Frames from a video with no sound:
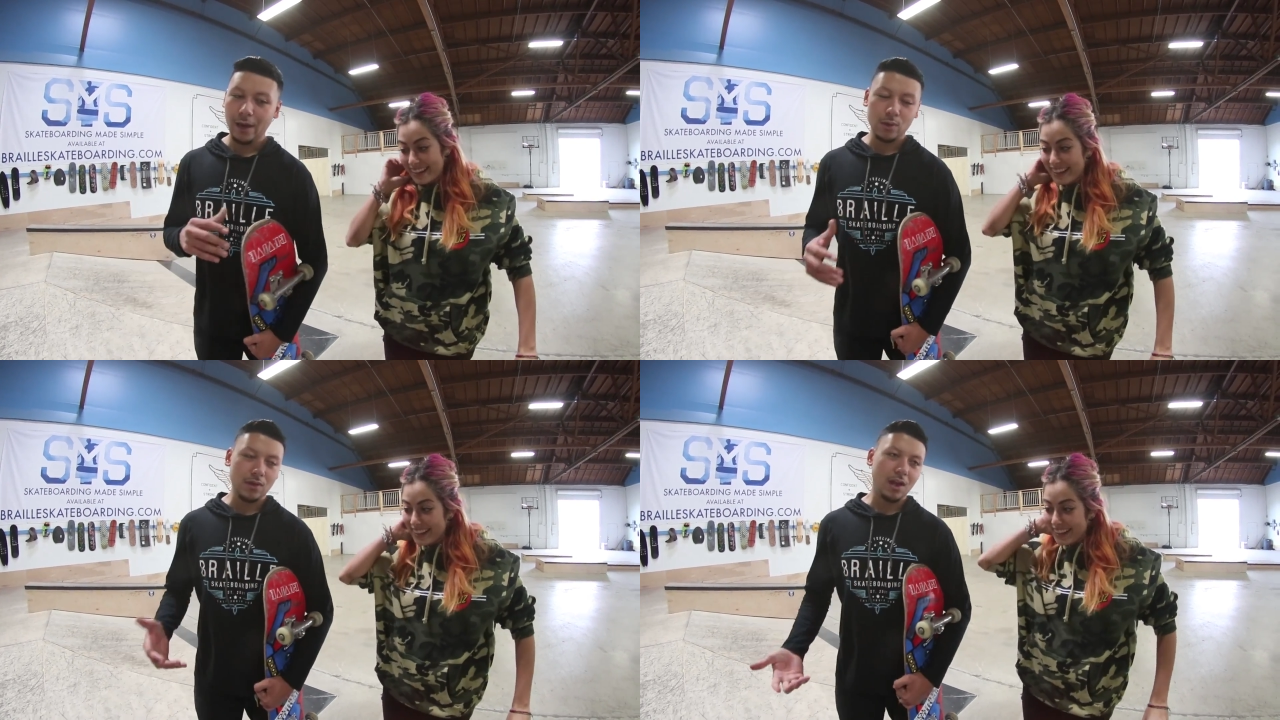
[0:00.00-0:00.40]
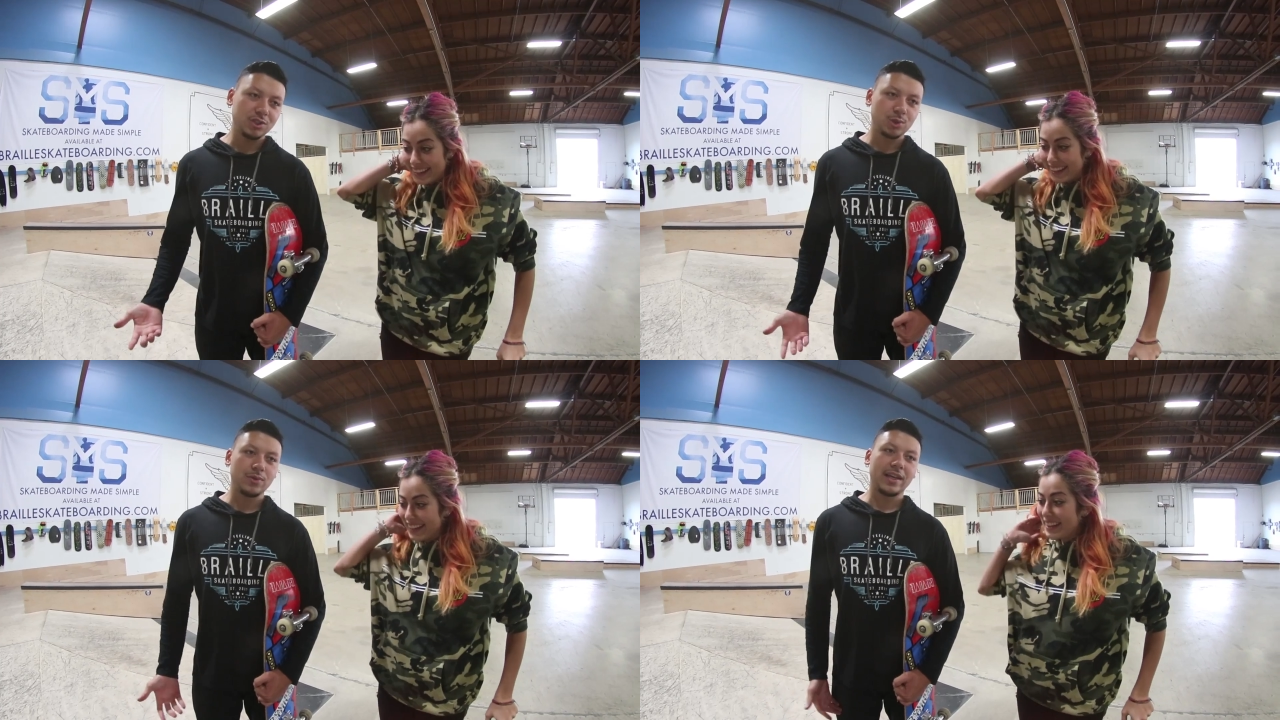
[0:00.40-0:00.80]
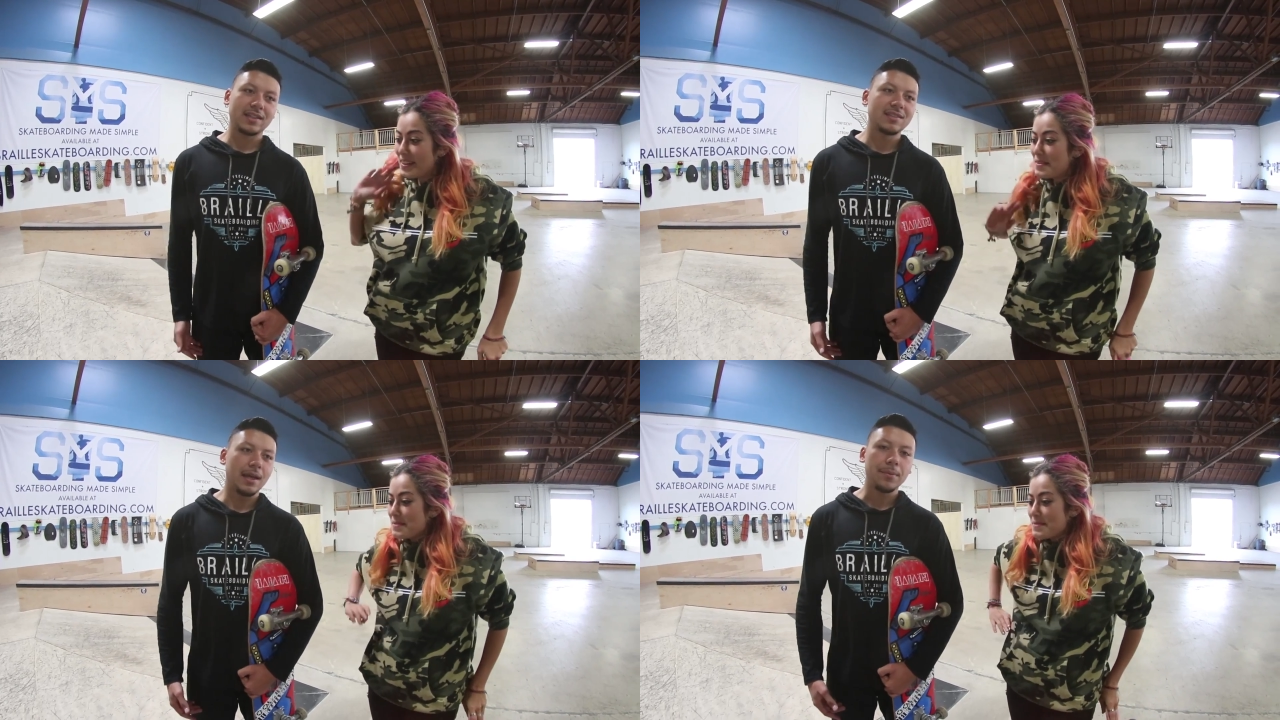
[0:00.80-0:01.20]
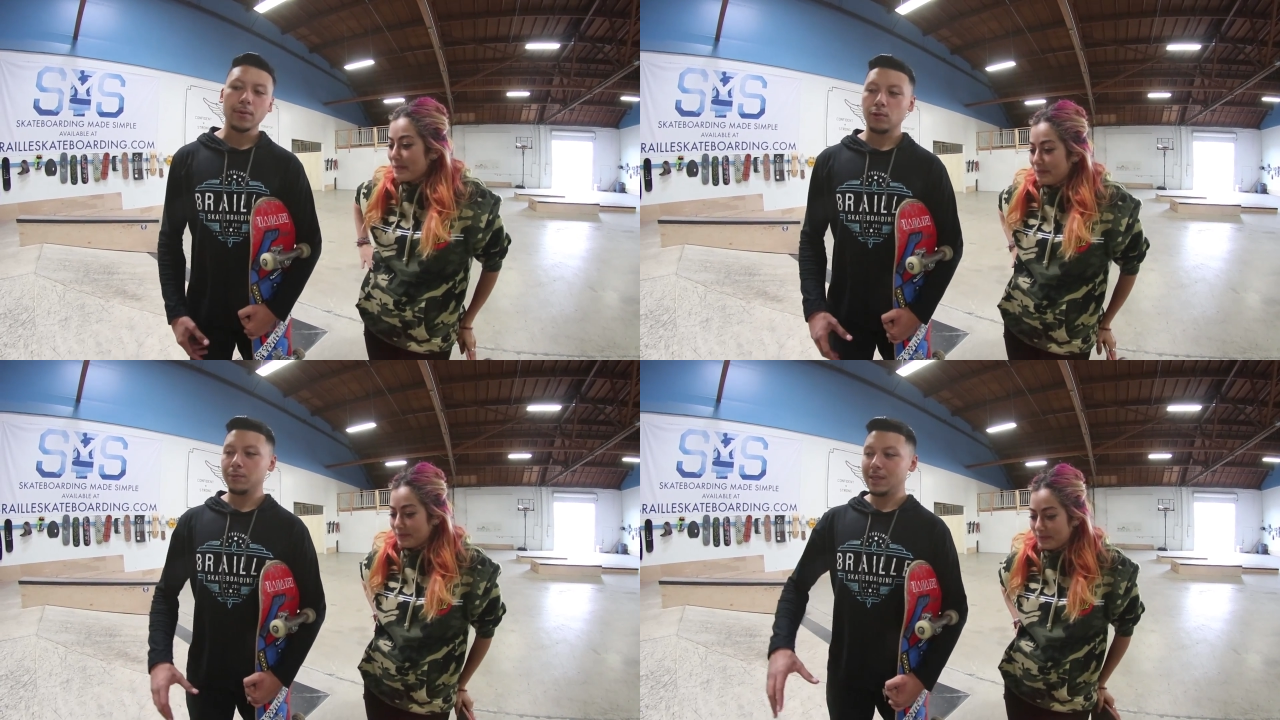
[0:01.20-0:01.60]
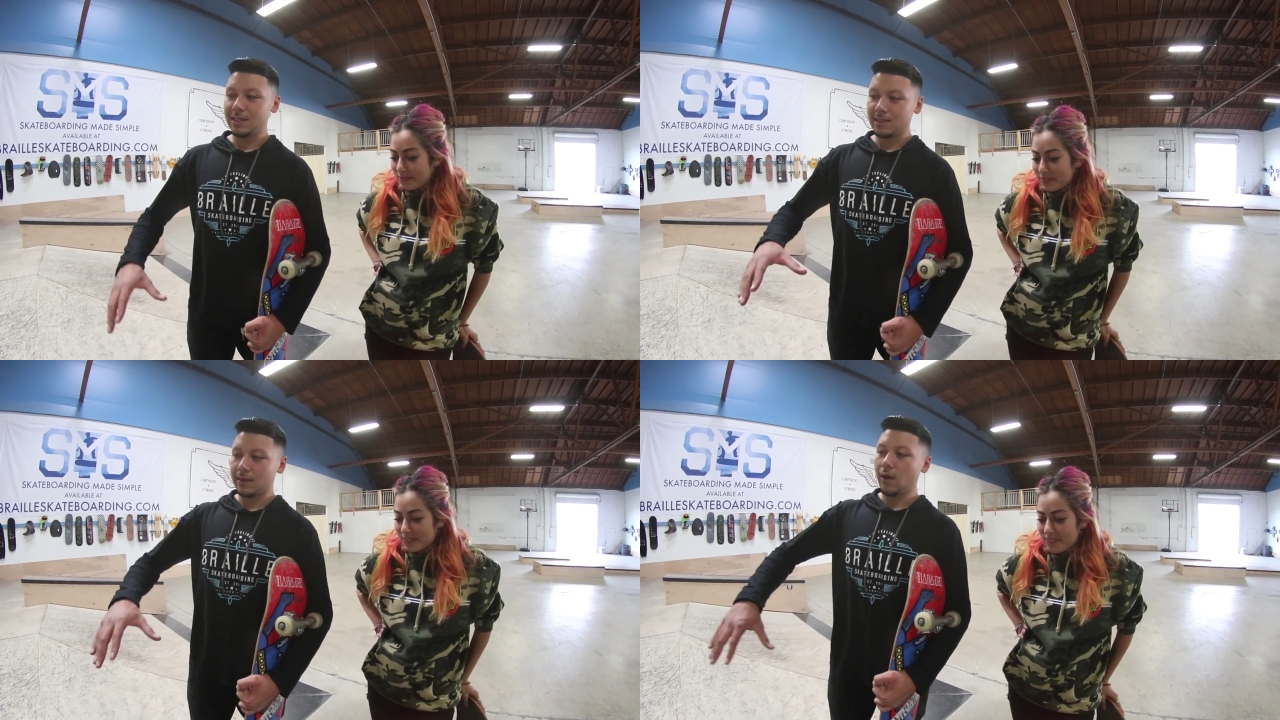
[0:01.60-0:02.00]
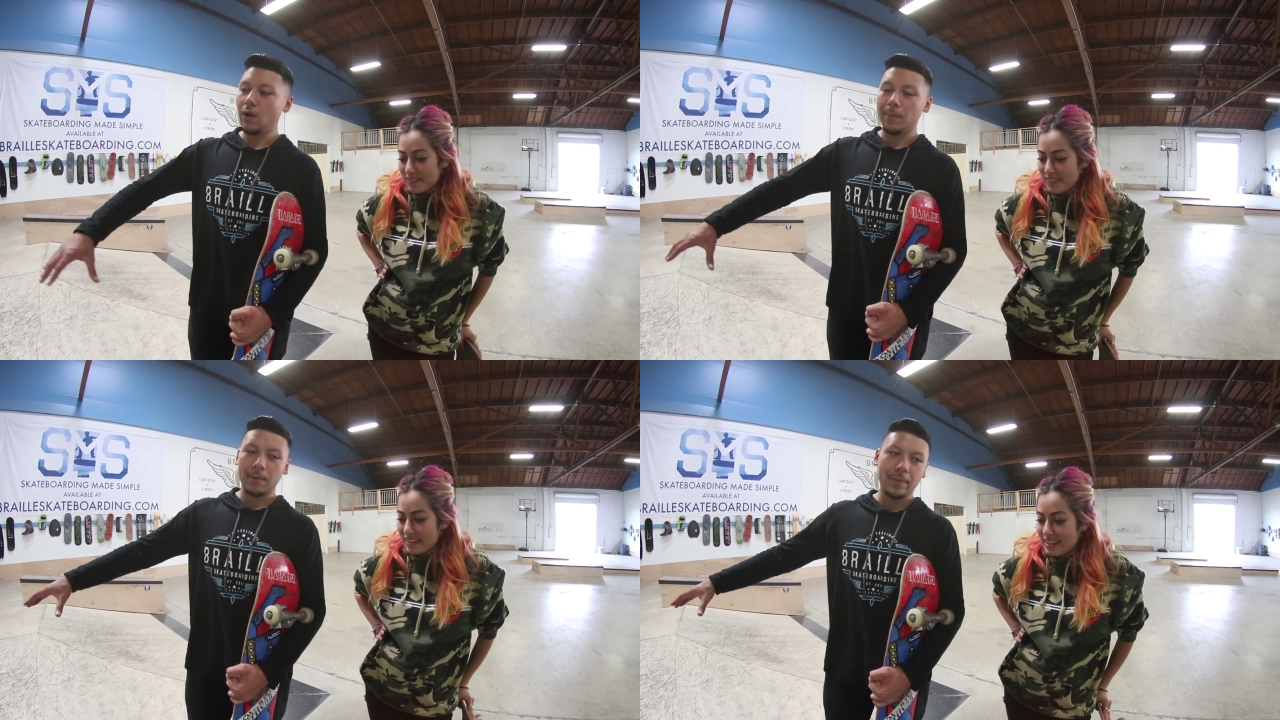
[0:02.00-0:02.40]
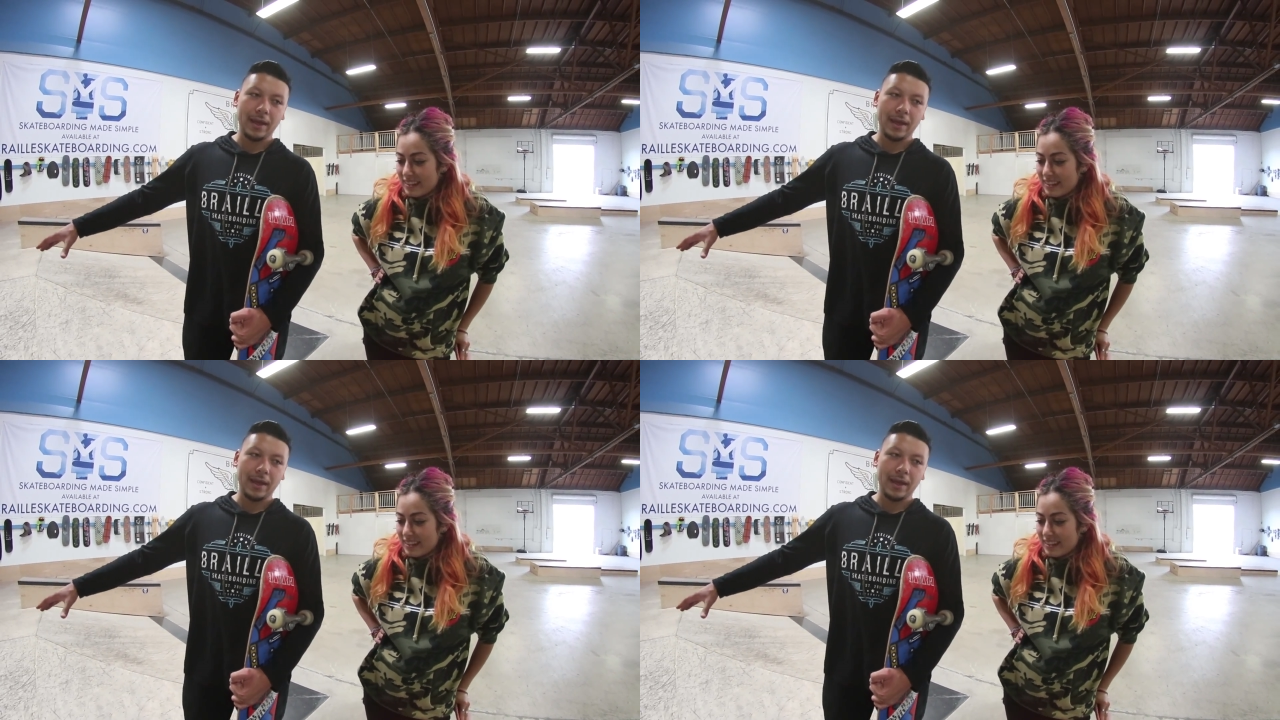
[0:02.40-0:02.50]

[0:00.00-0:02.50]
Speaker 1: Now the logical next step would be to go up a